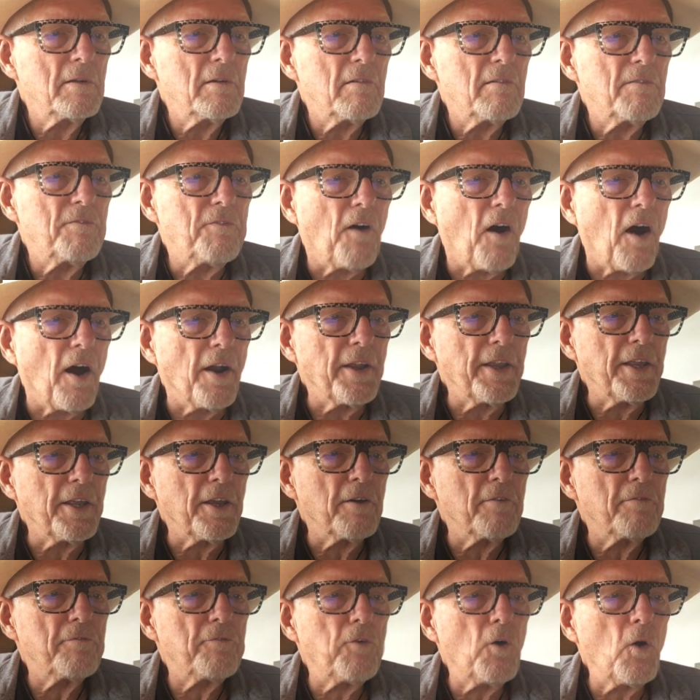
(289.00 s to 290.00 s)
Fani
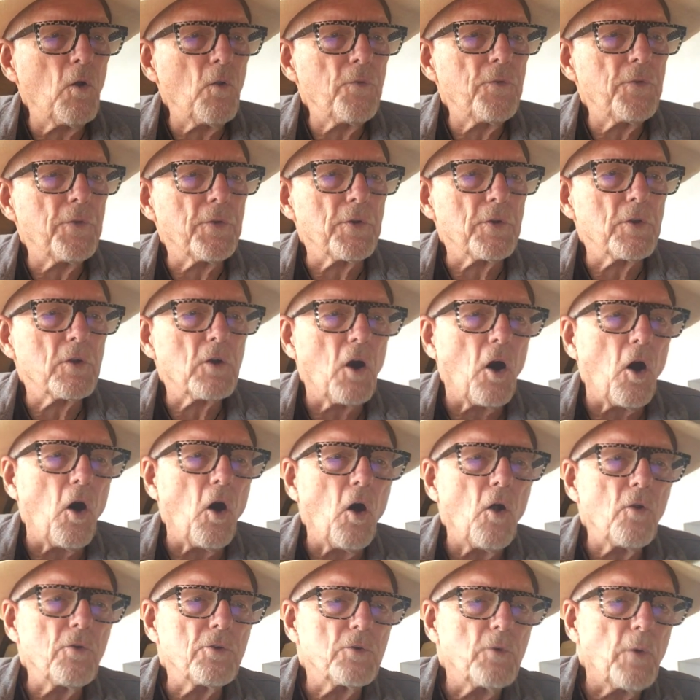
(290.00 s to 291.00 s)
of Fulton
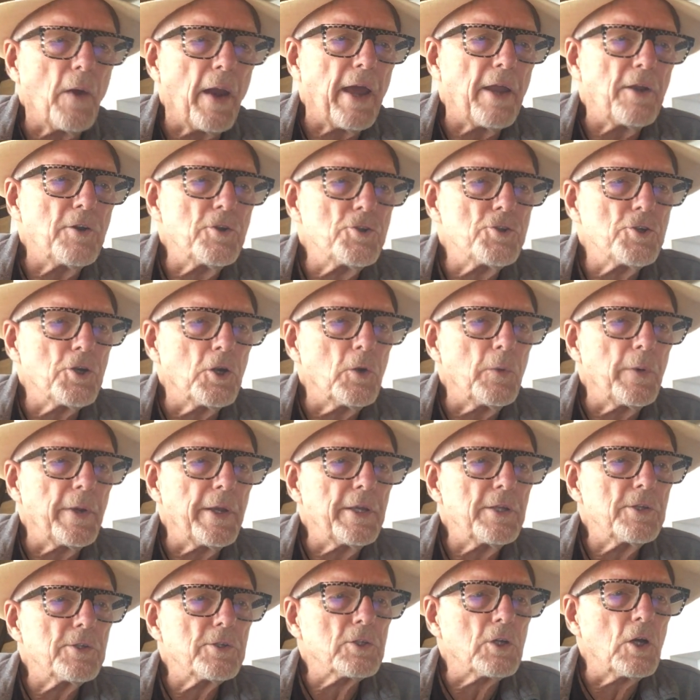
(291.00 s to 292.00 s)
called grand
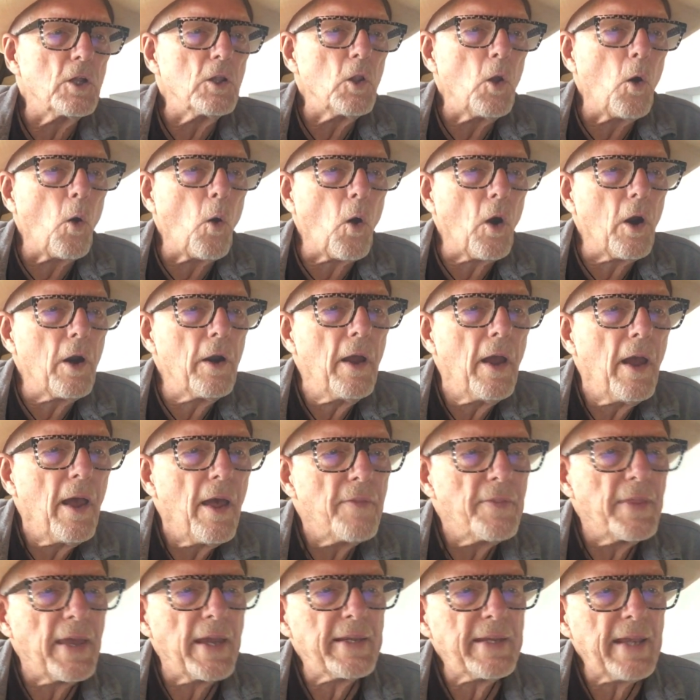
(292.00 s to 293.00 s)
juries galore.
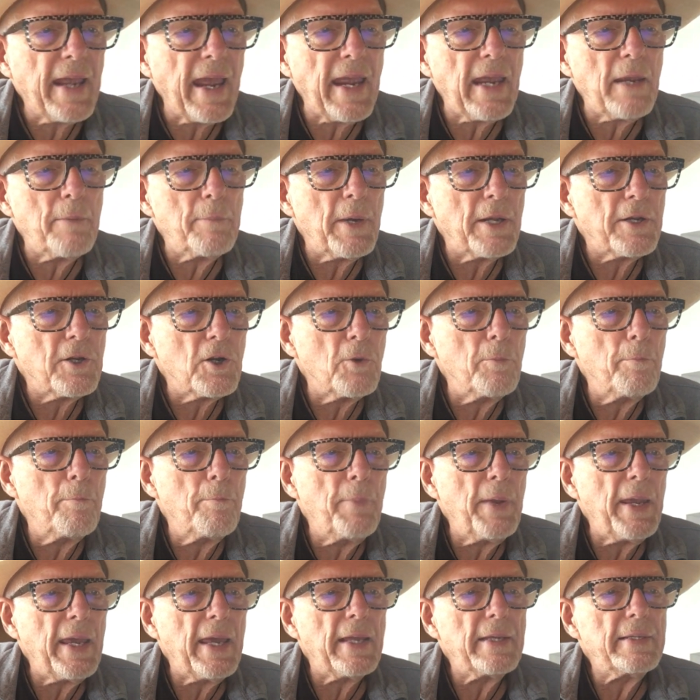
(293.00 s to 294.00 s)
They came at her
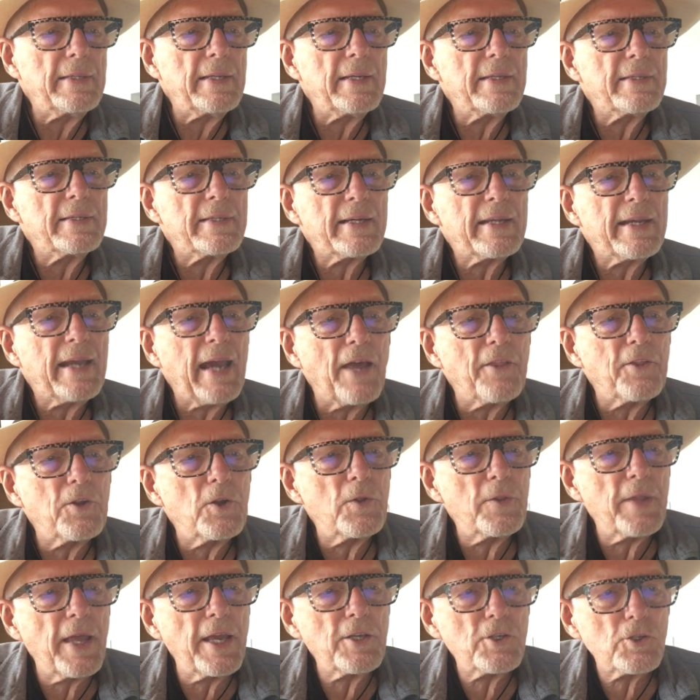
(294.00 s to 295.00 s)
bid, and together
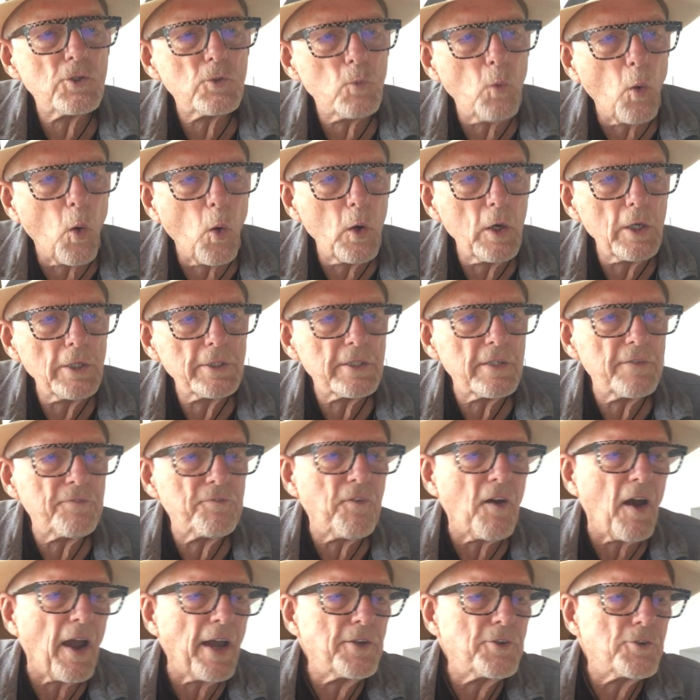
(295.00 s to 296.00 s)
they swore to
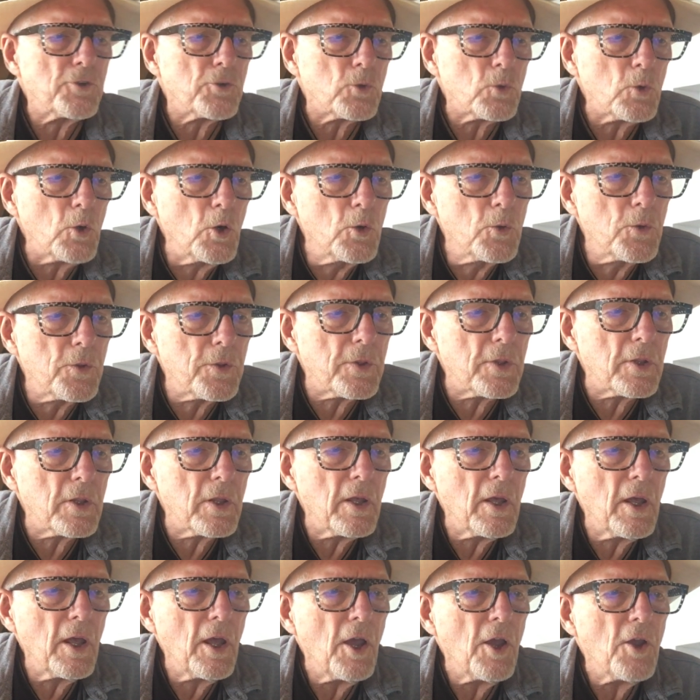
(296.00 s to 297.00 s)
find truth,
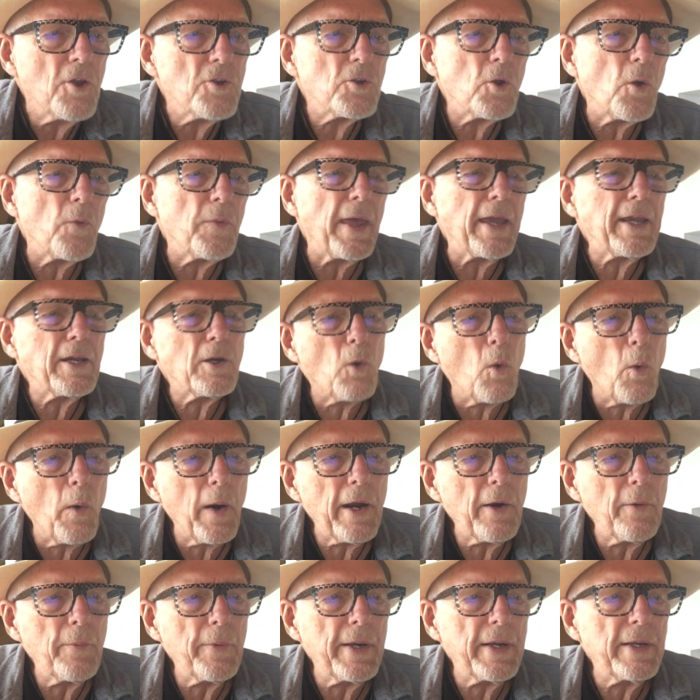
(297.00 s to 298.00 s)
So they
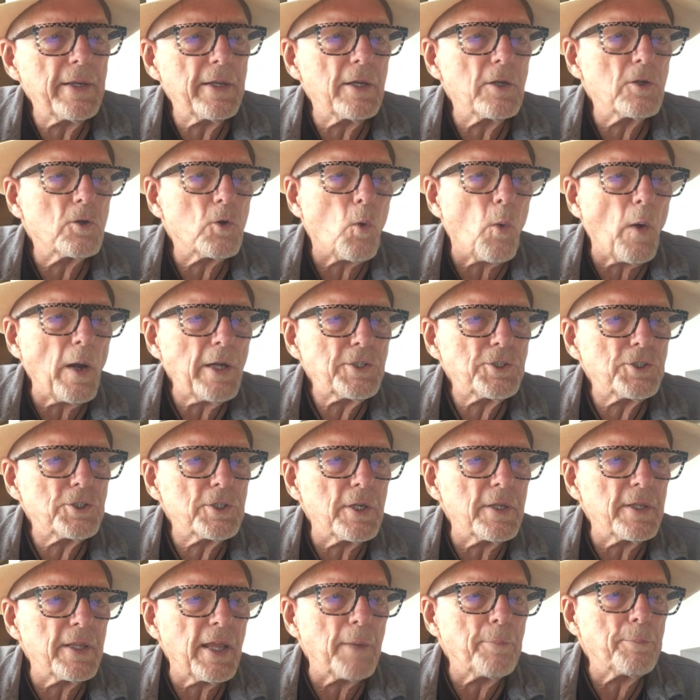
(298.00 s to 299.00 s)
queried and
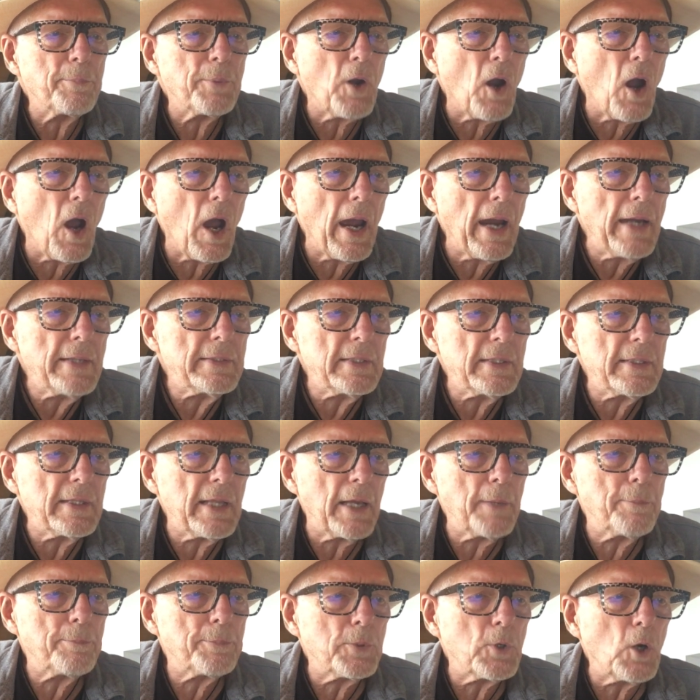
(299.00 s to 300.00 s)
questioned, they pried and
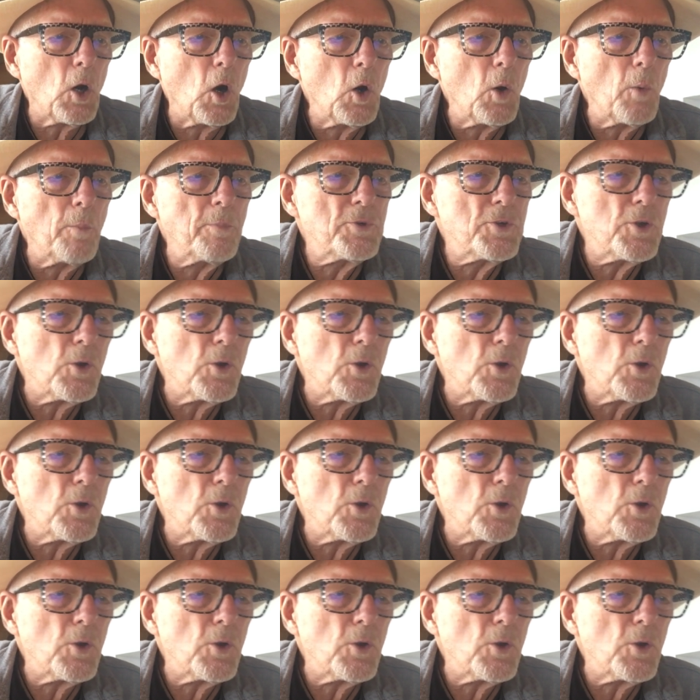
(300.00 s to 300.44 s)
they probed.